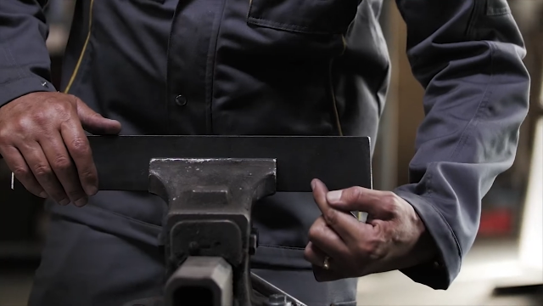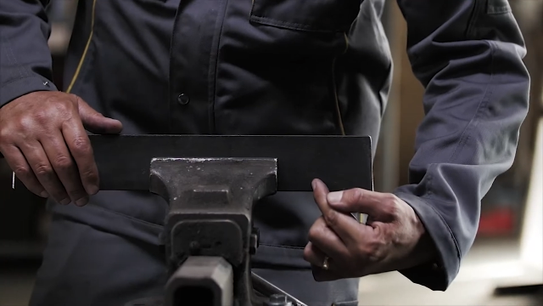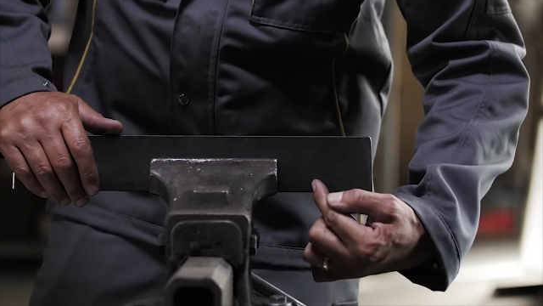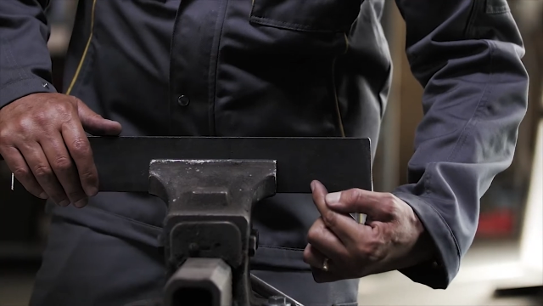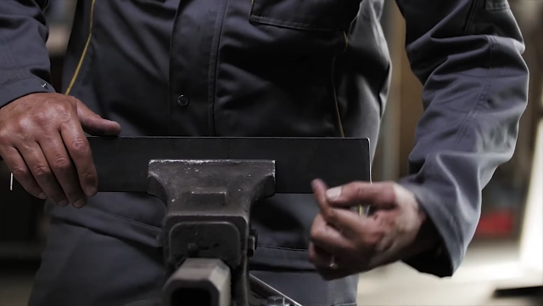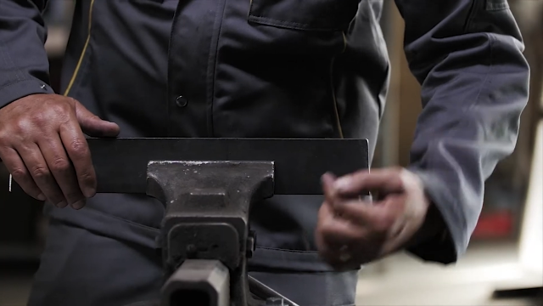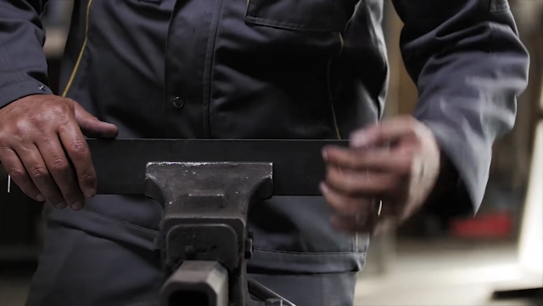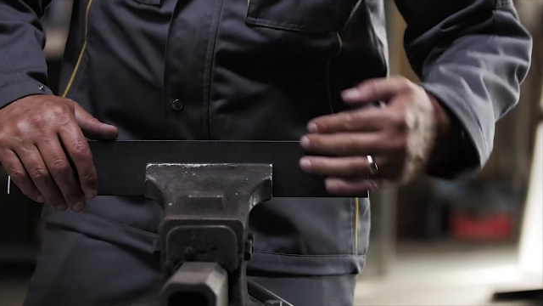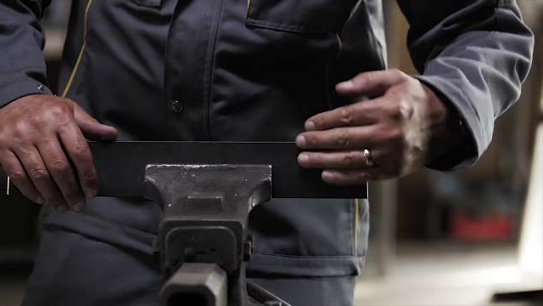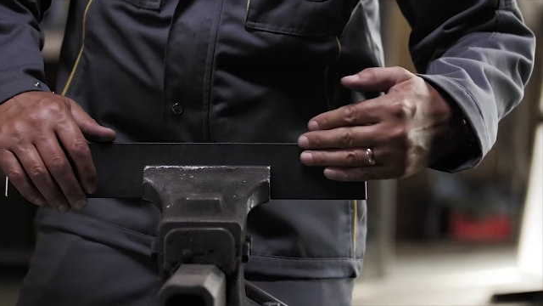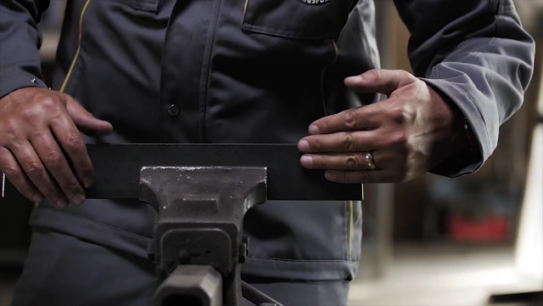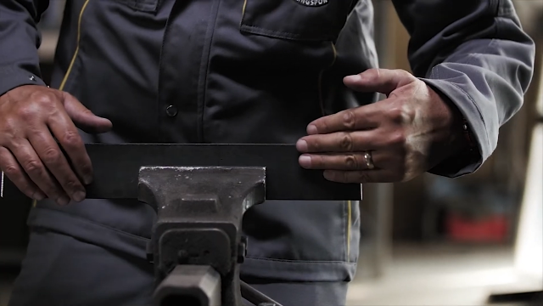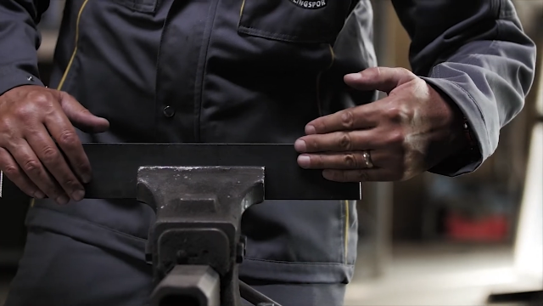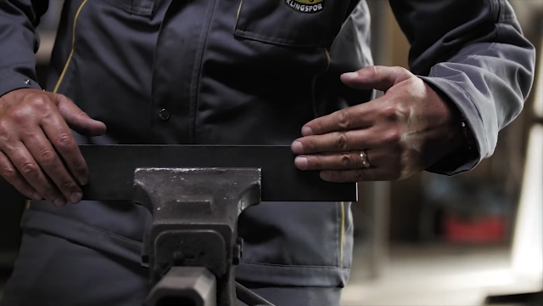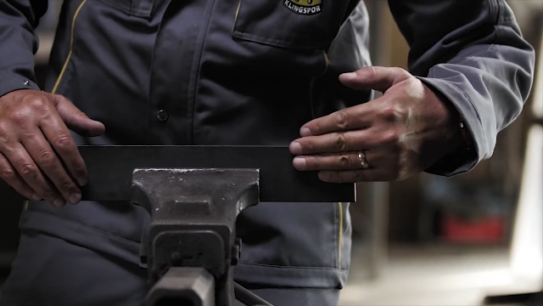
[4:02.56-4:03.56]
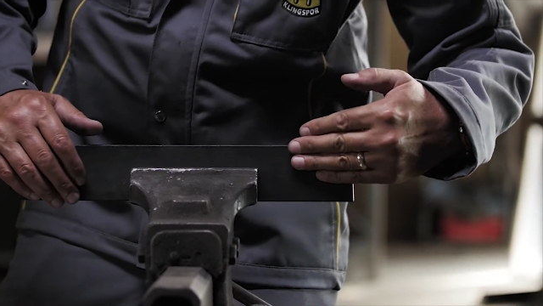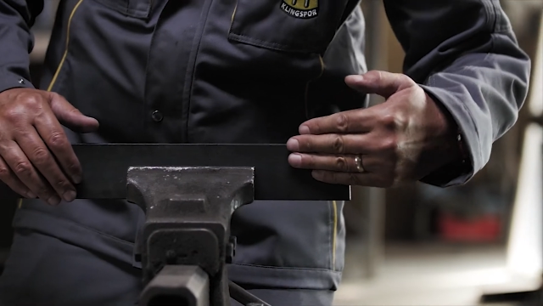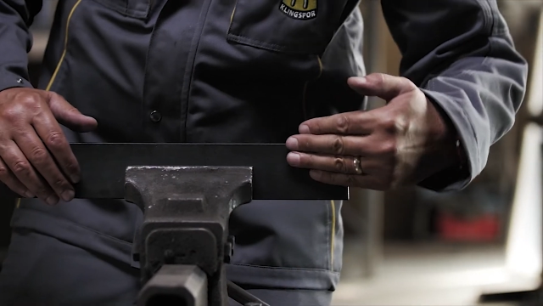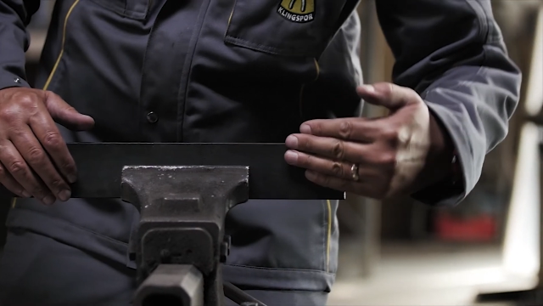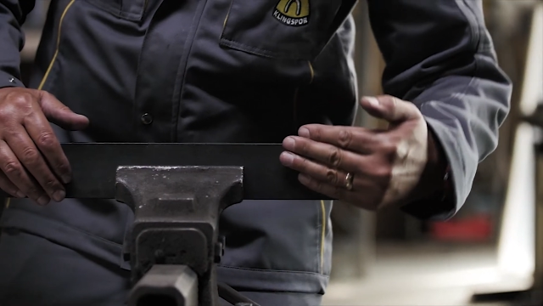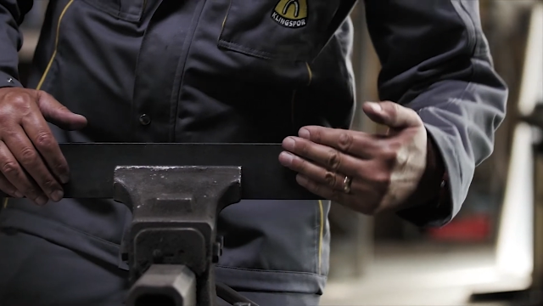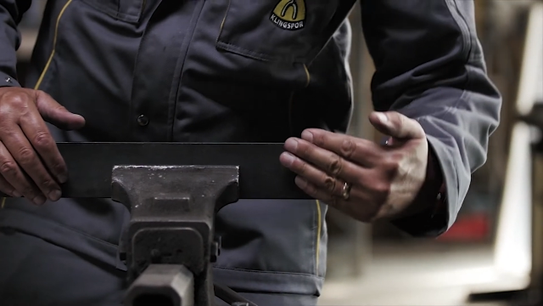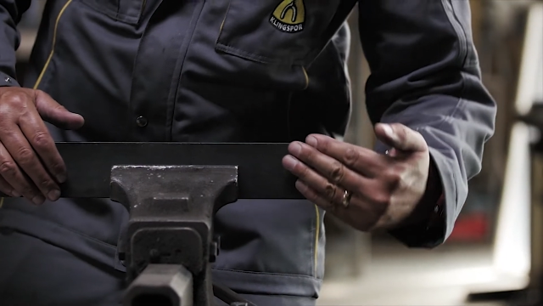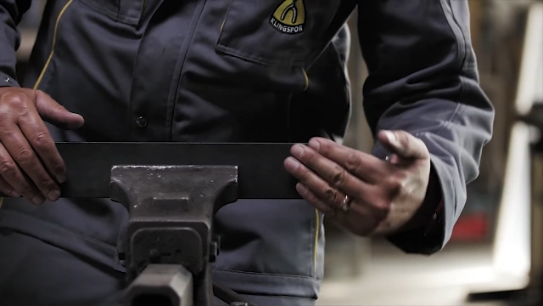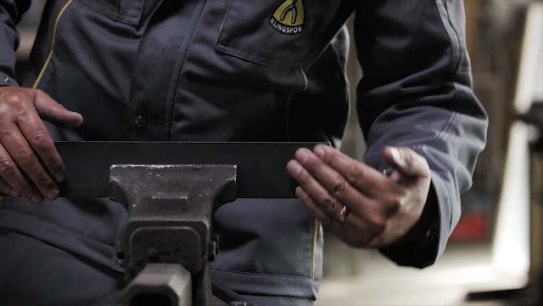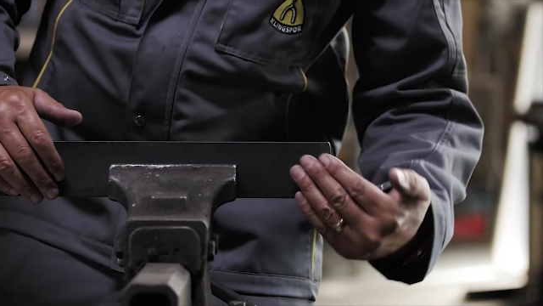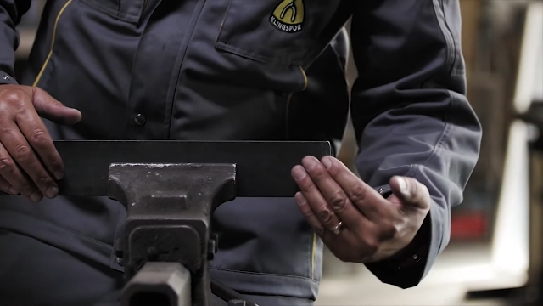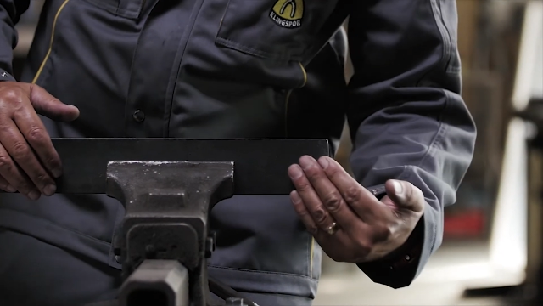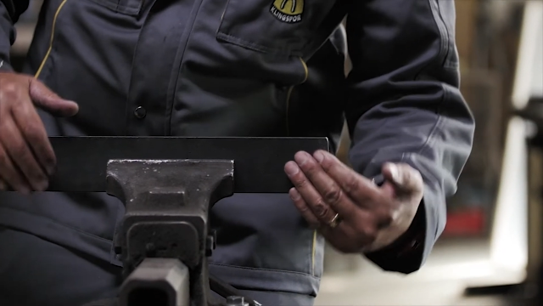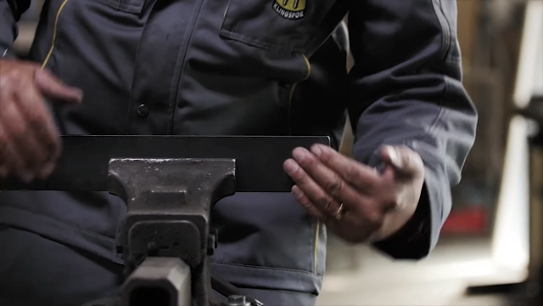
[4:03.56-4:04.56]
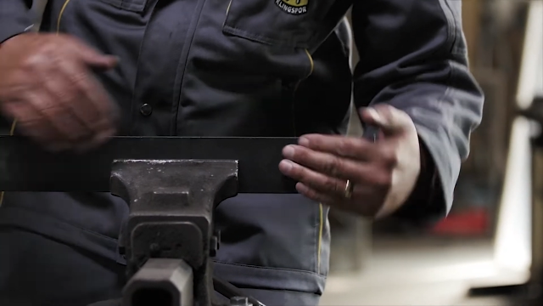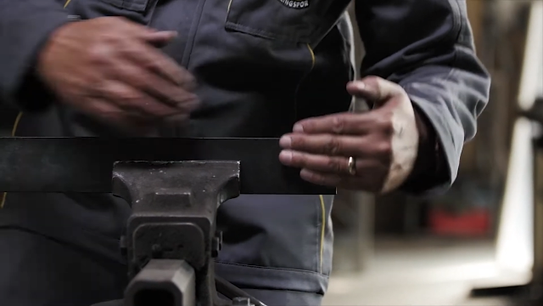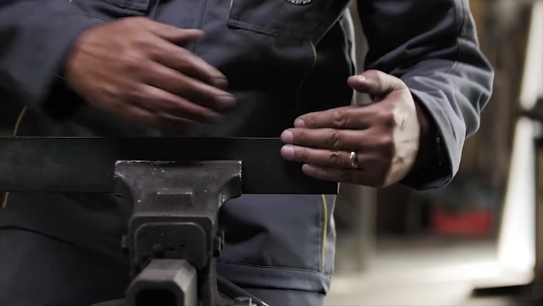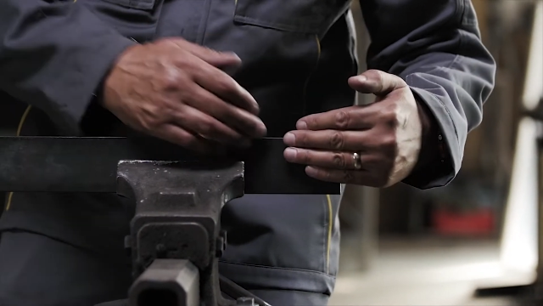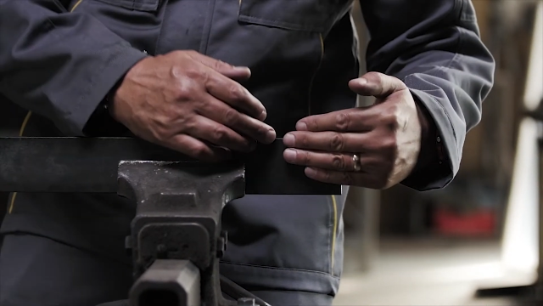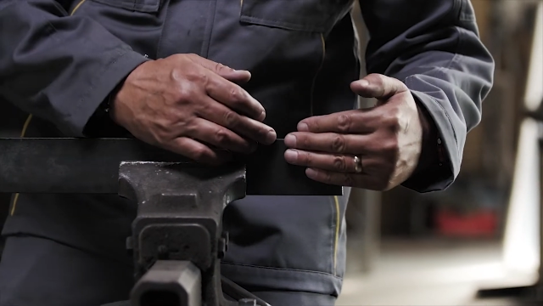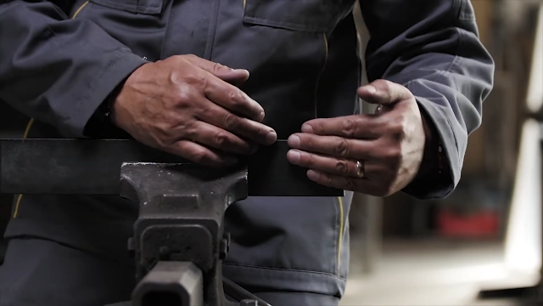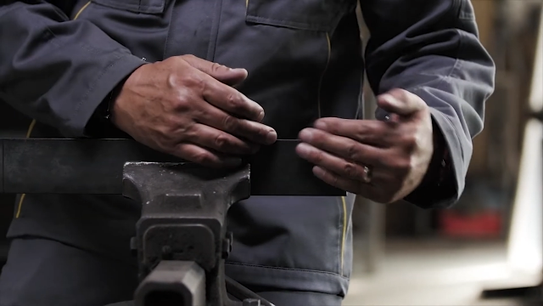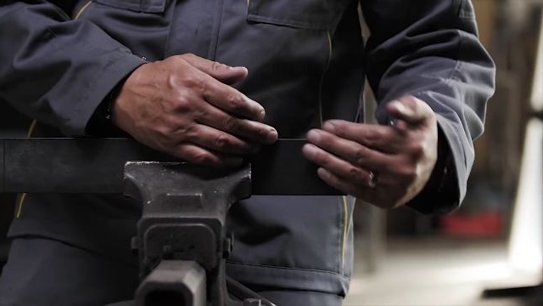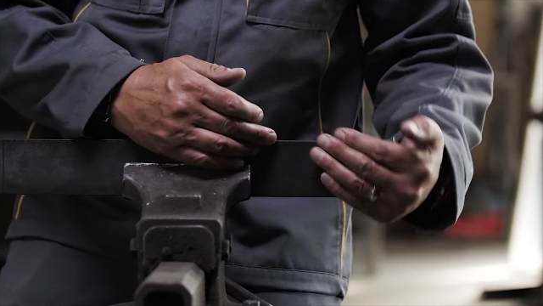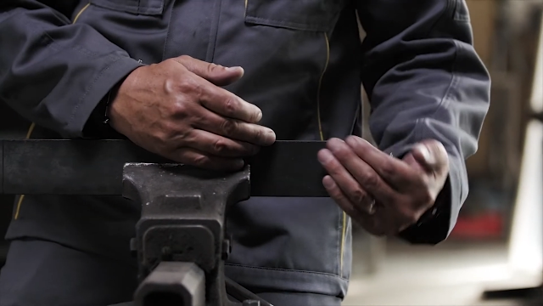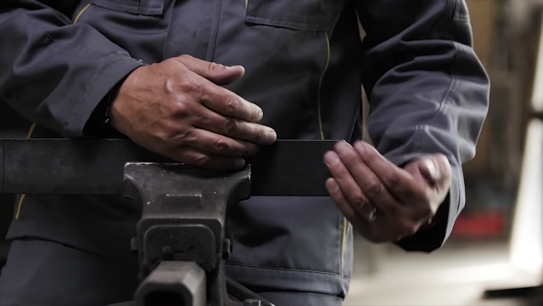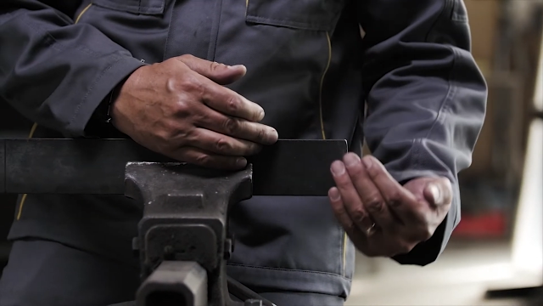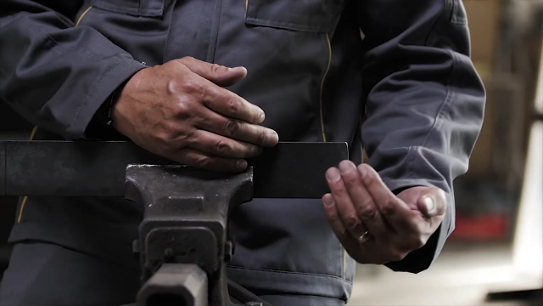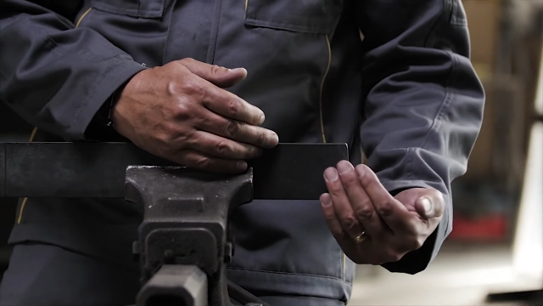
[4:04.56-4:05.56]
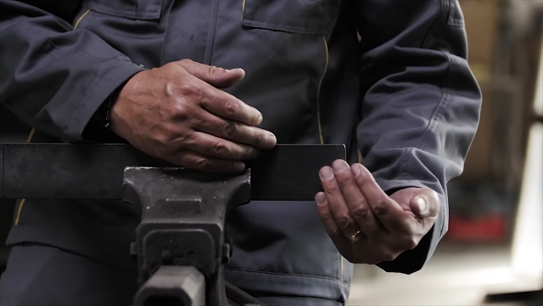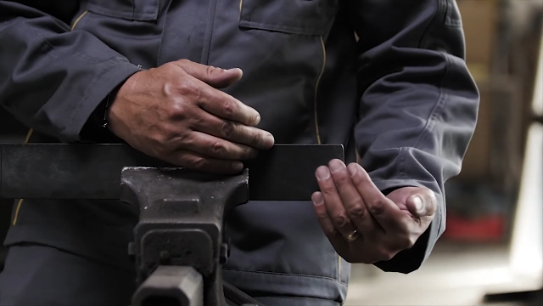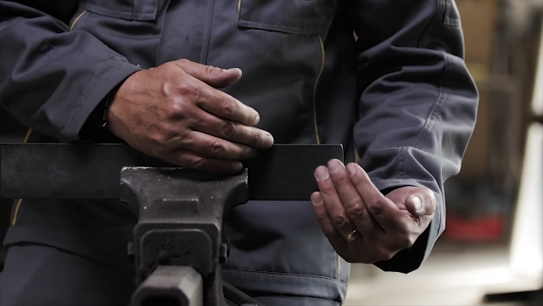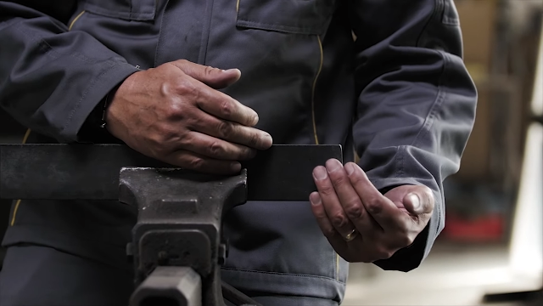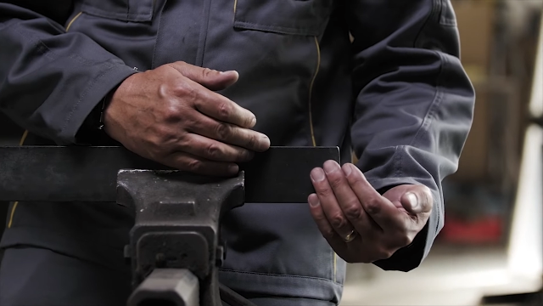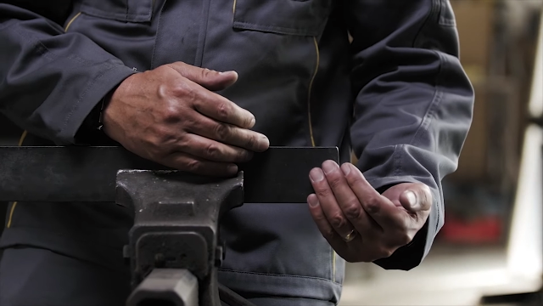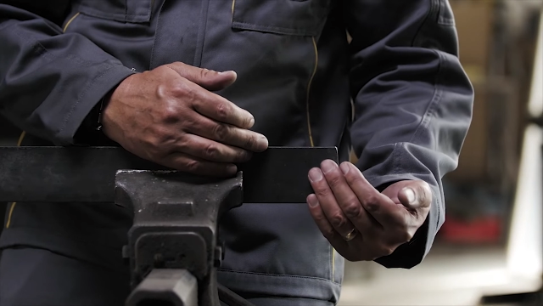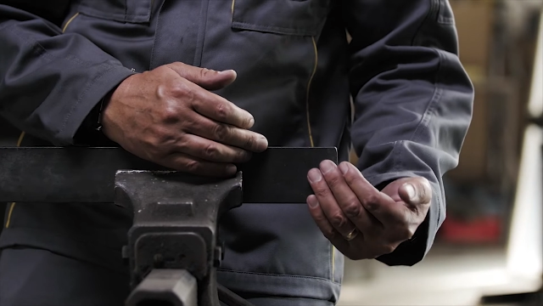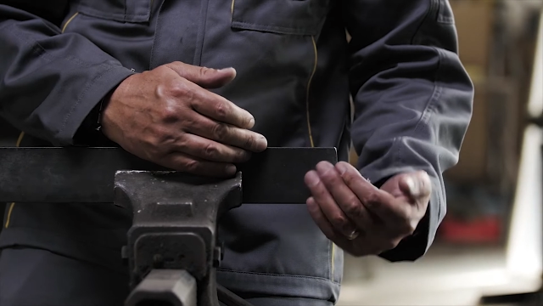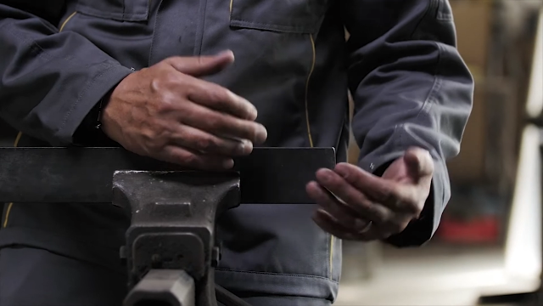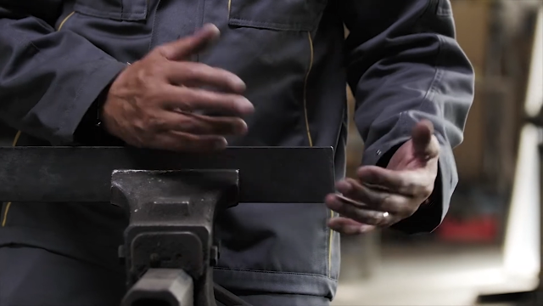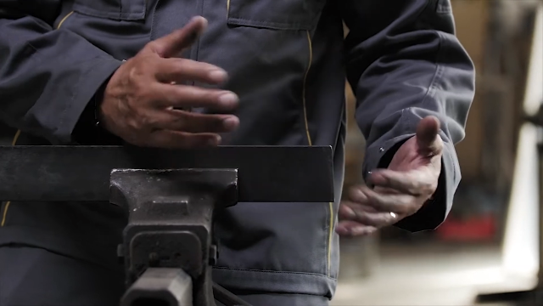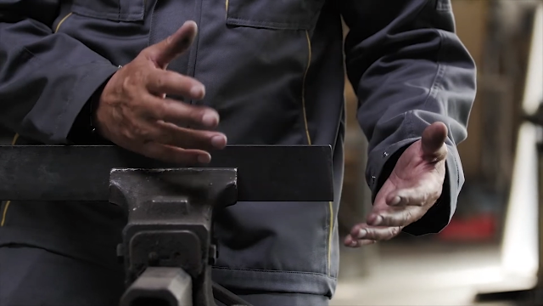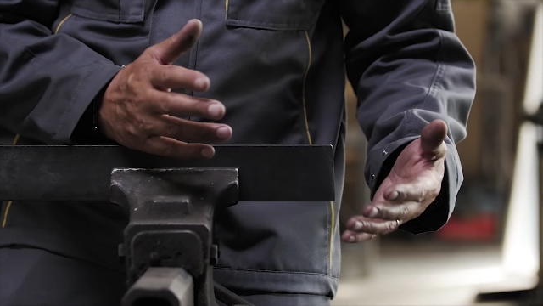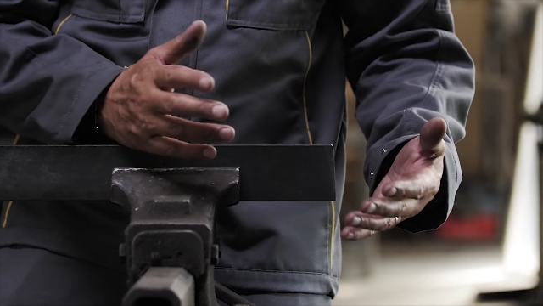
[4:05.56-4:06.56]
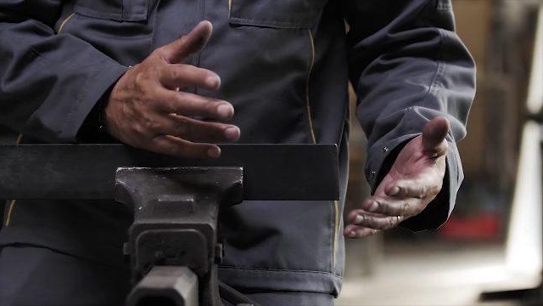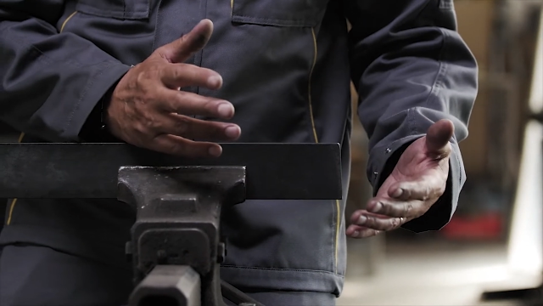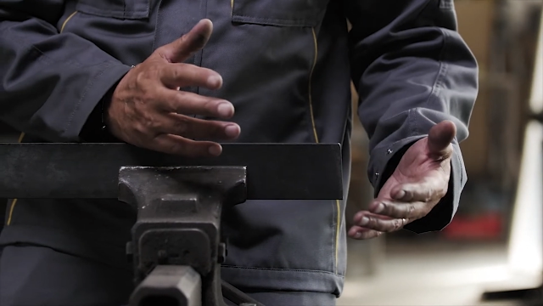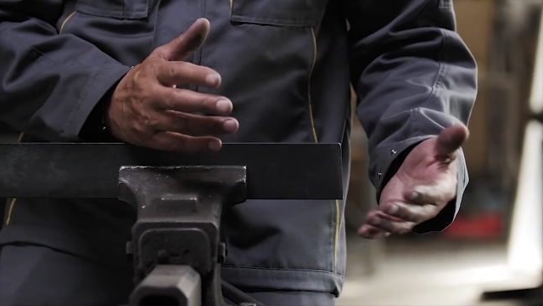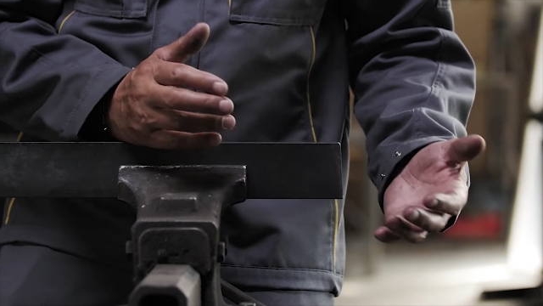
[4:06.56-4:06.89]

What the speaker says: No face is visible, so there are no lips to read.